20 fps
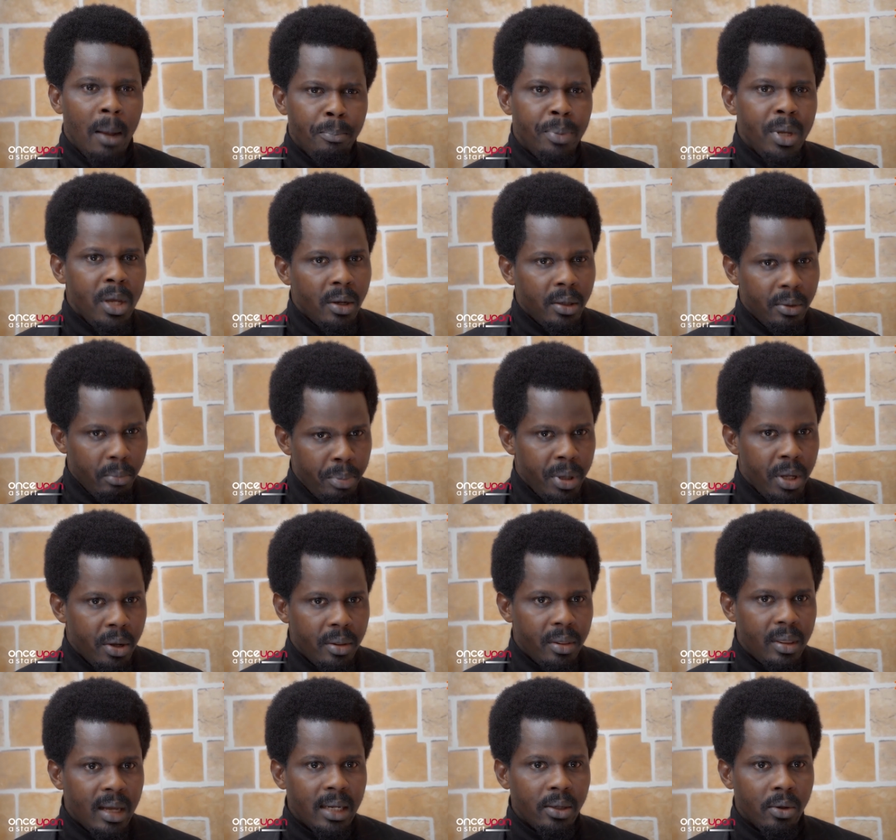
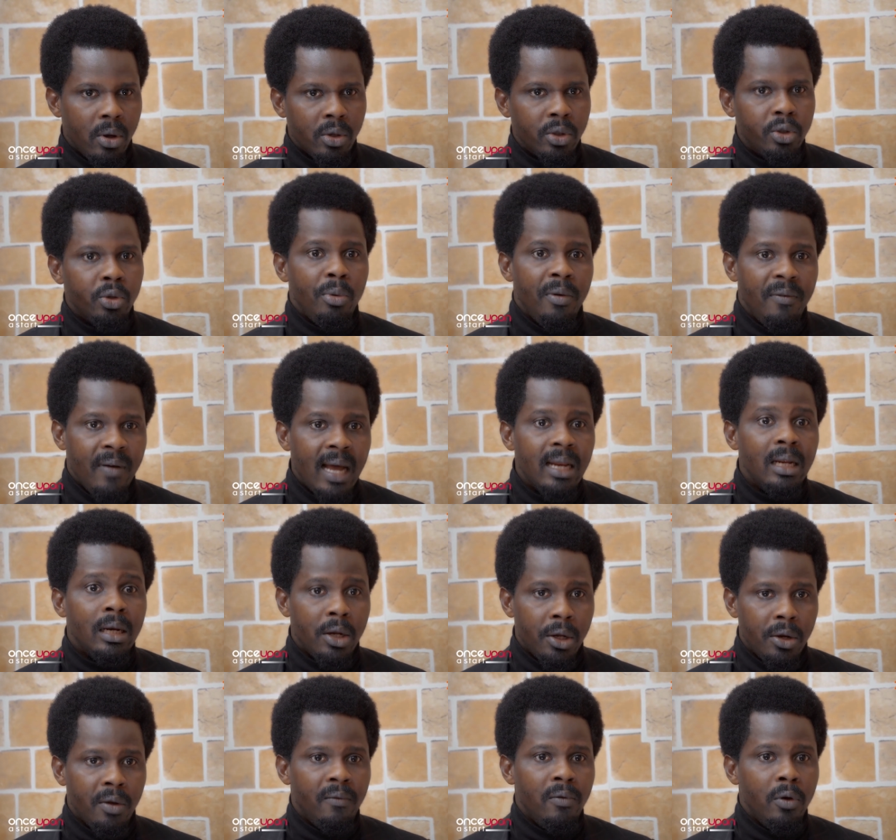Beyond that, also we've had a
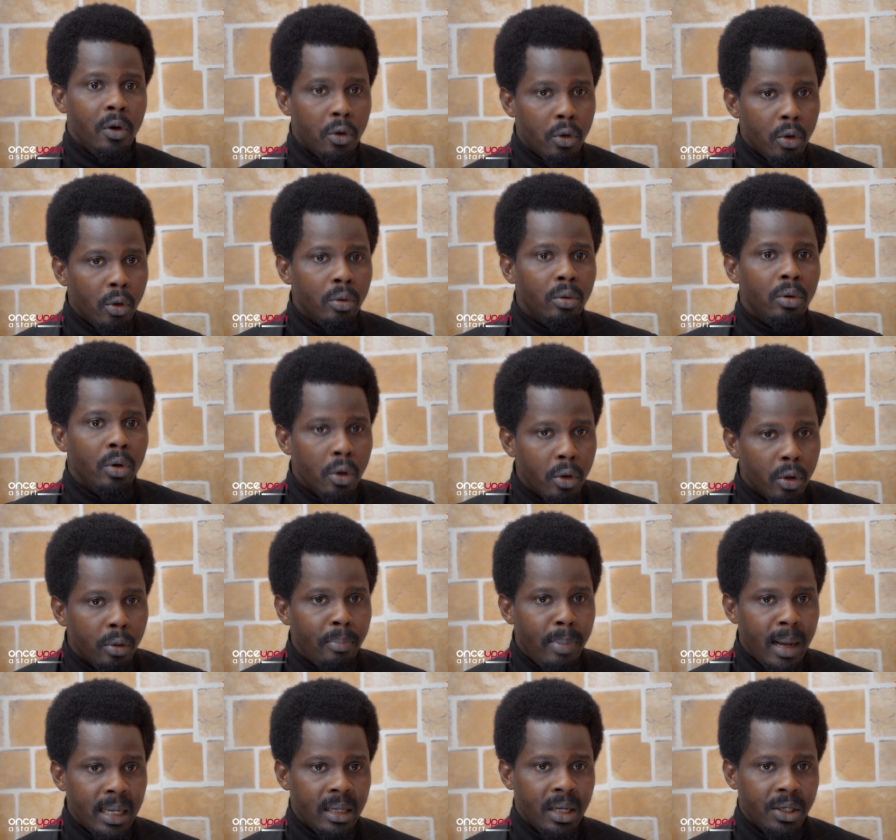lot of local
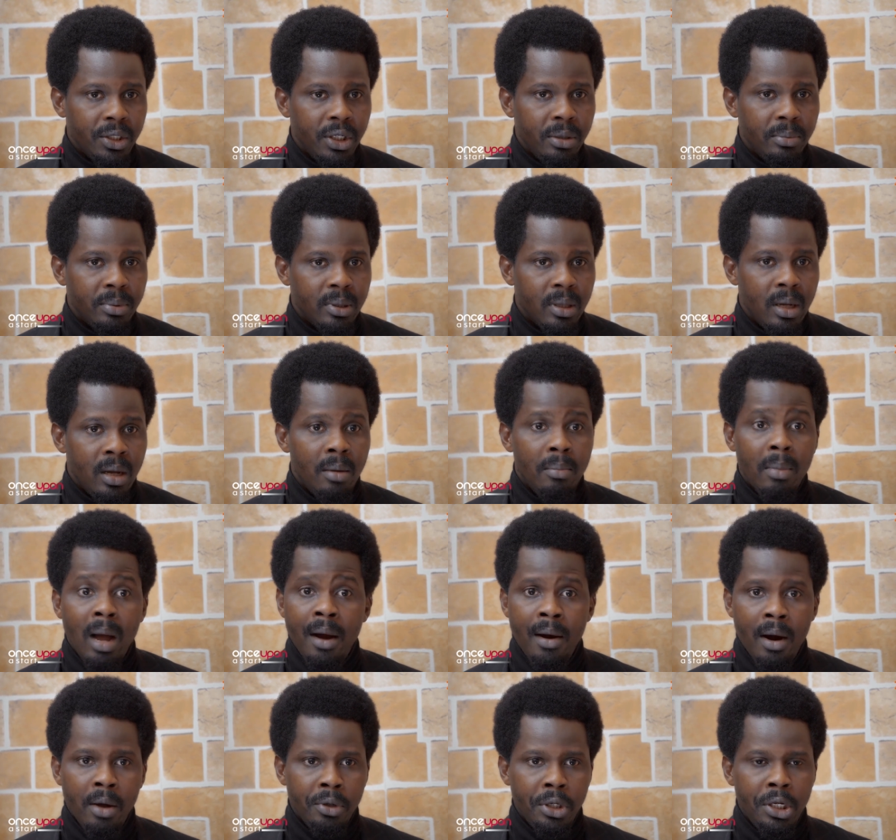partnerships
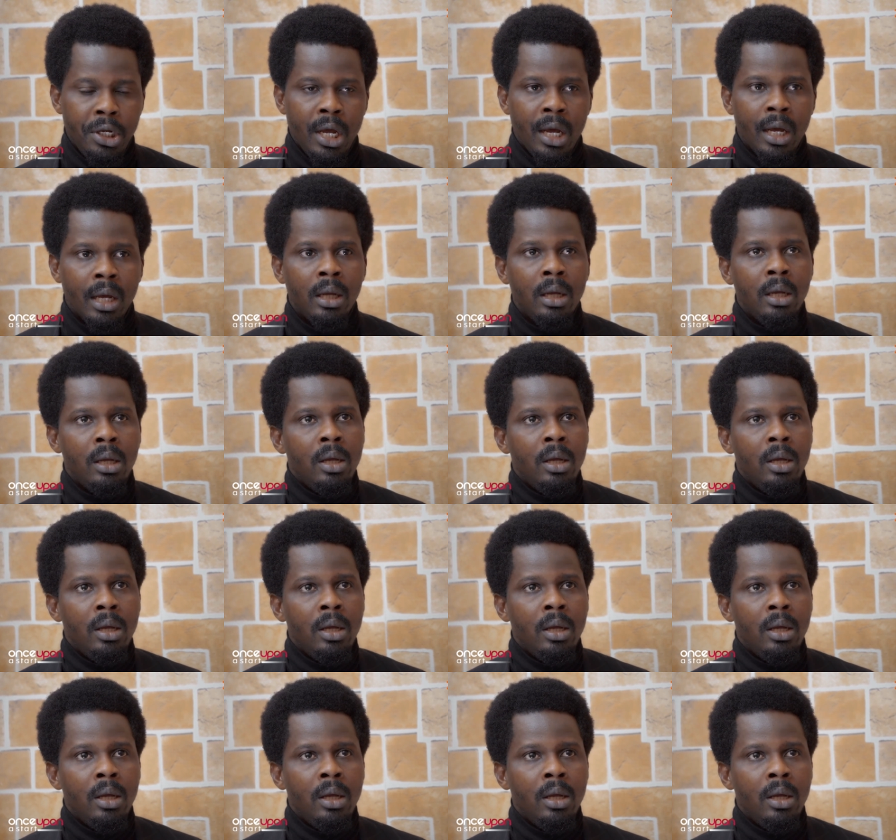around here.